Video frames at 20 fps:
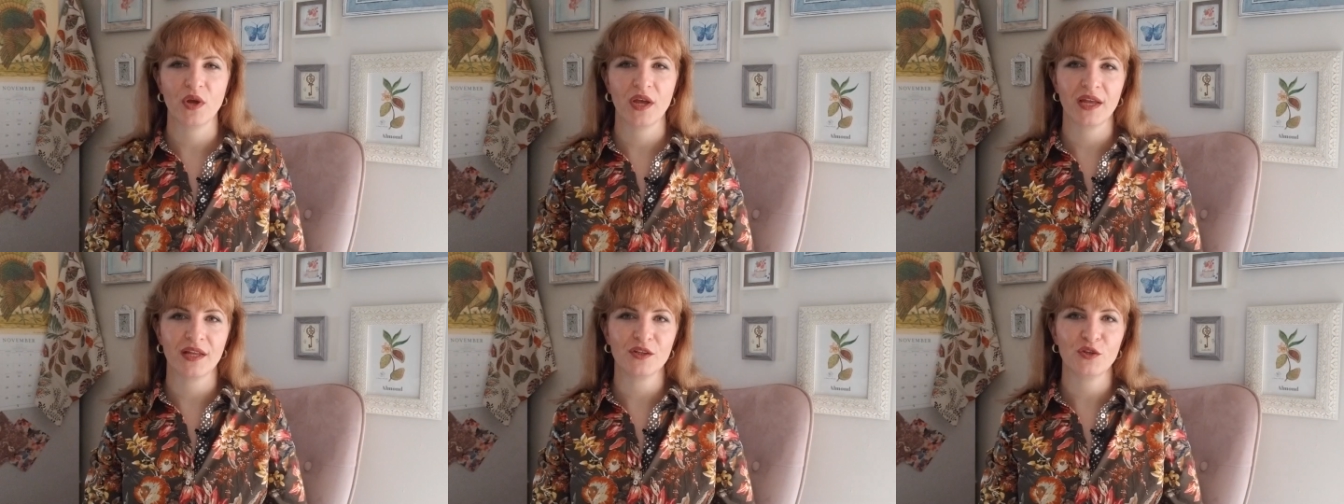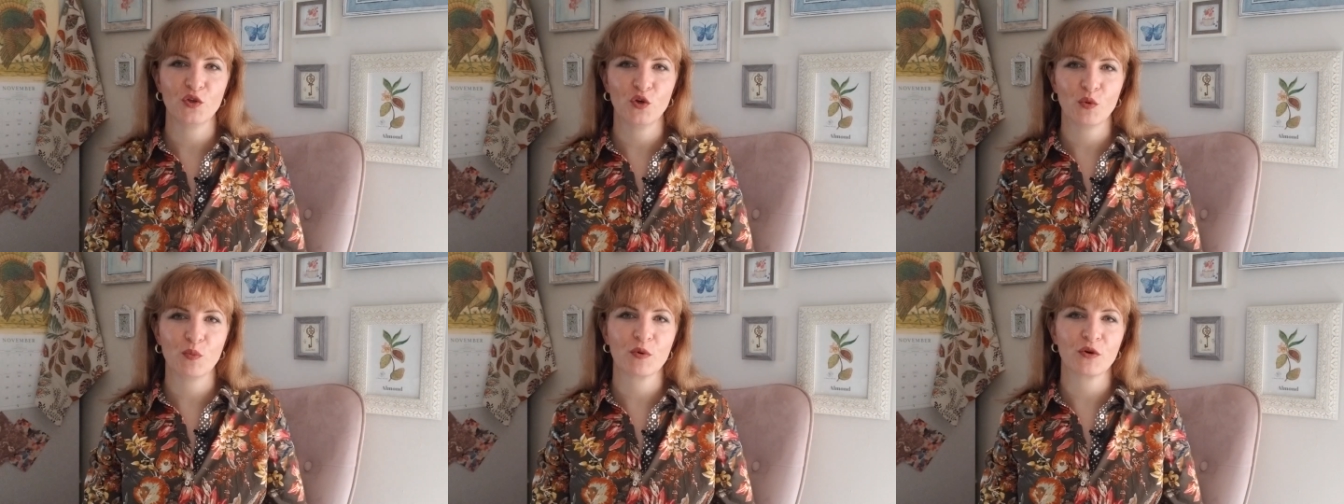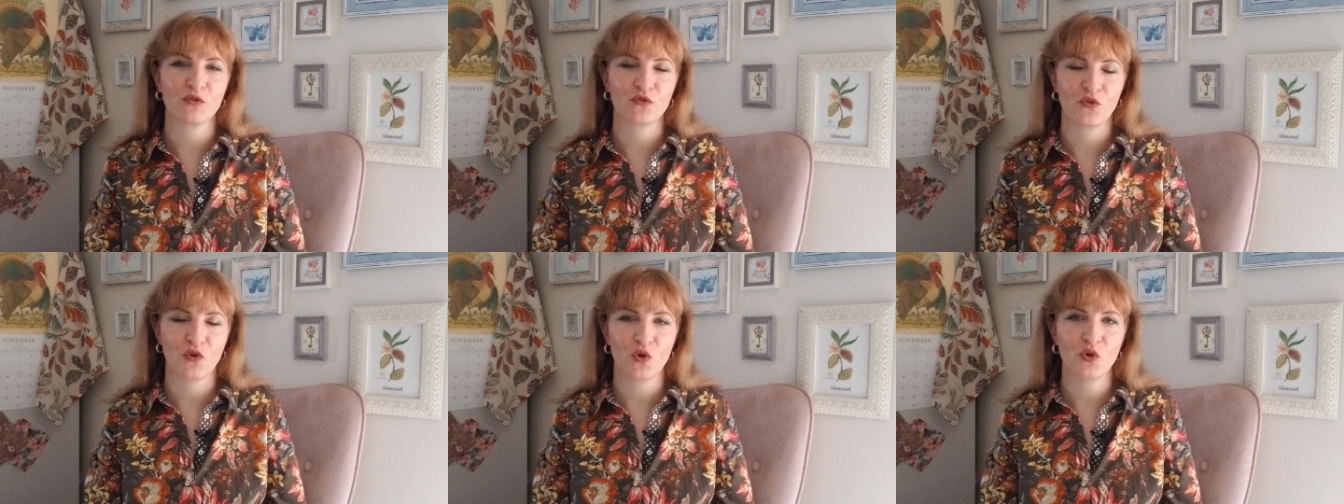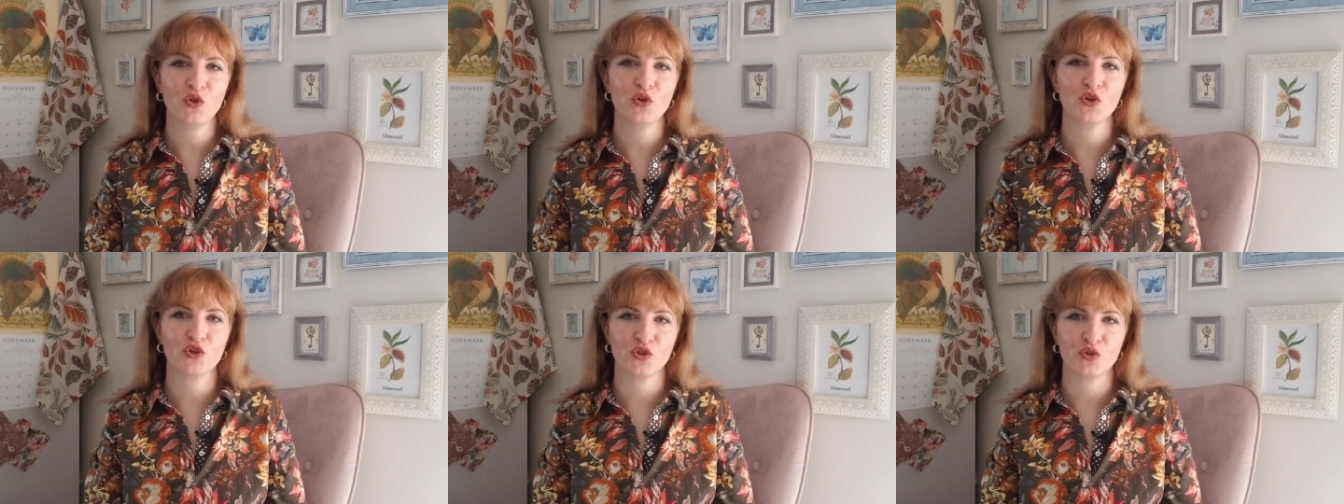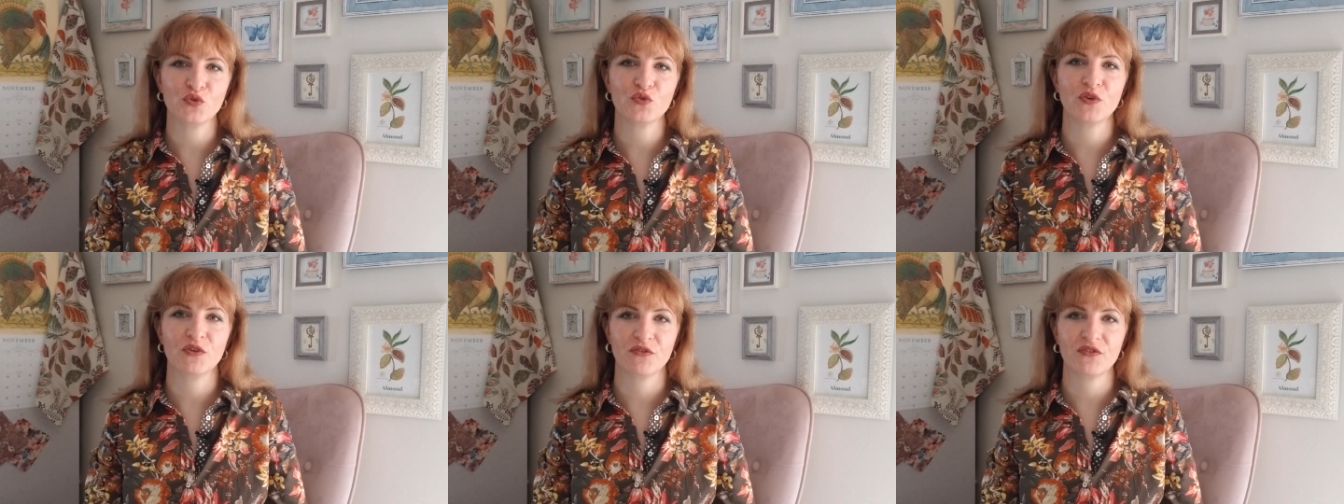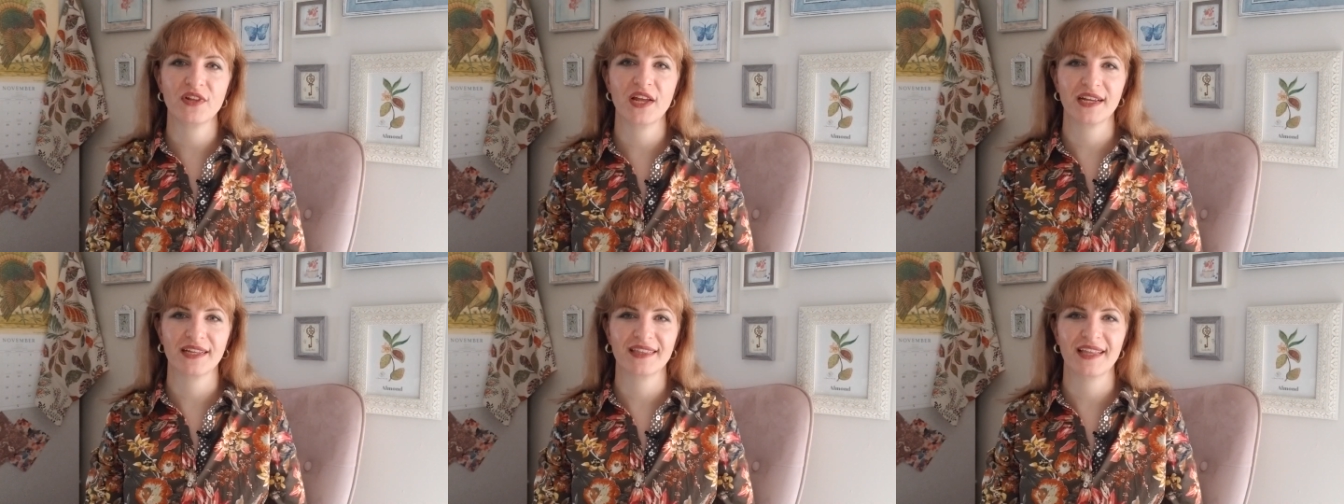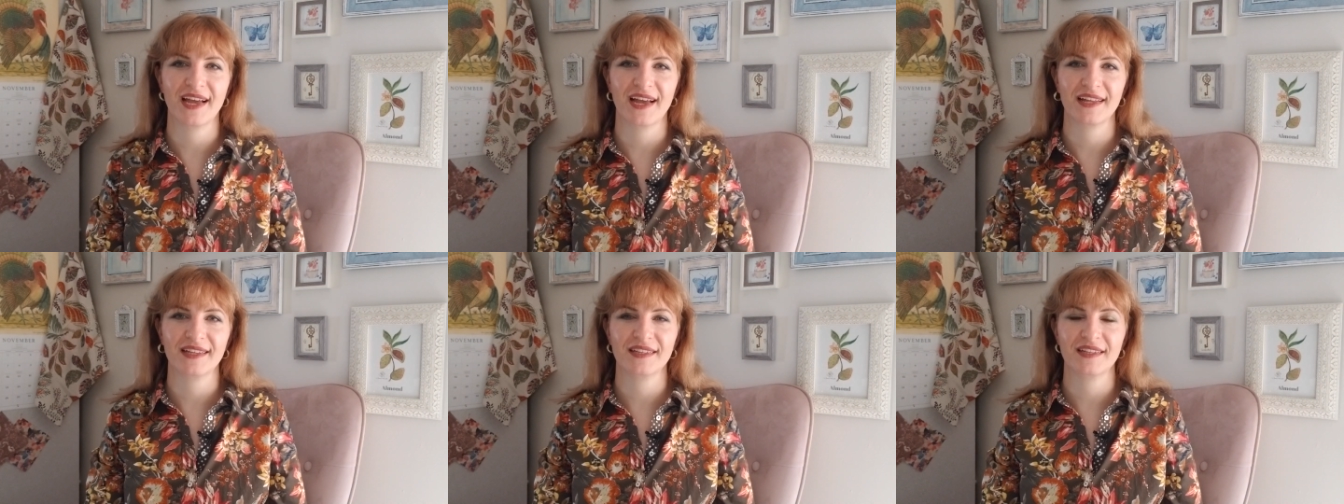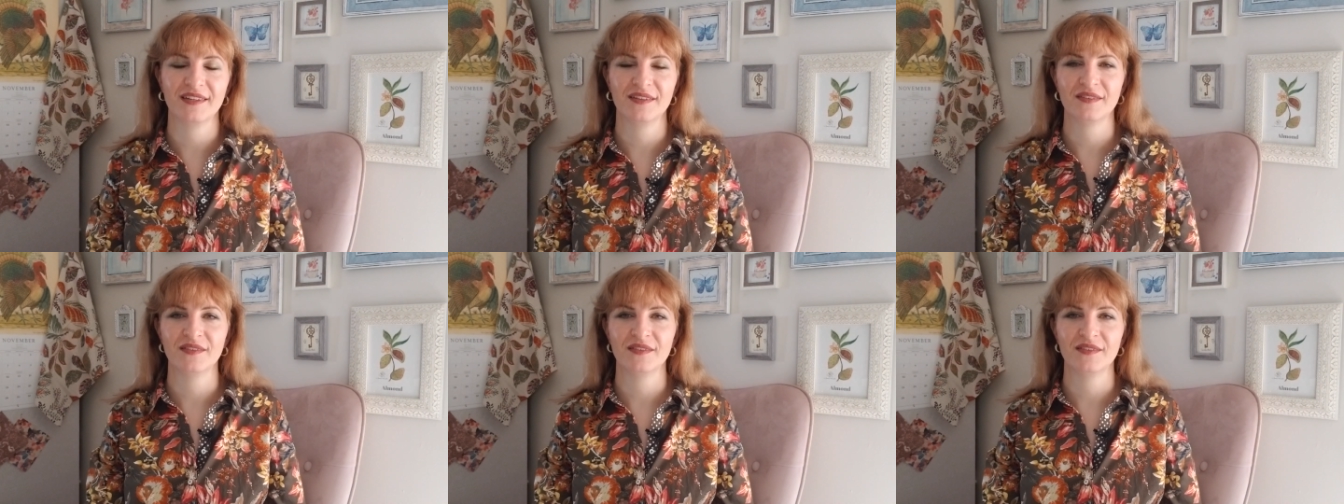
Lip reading: and your portfolio should reflect that.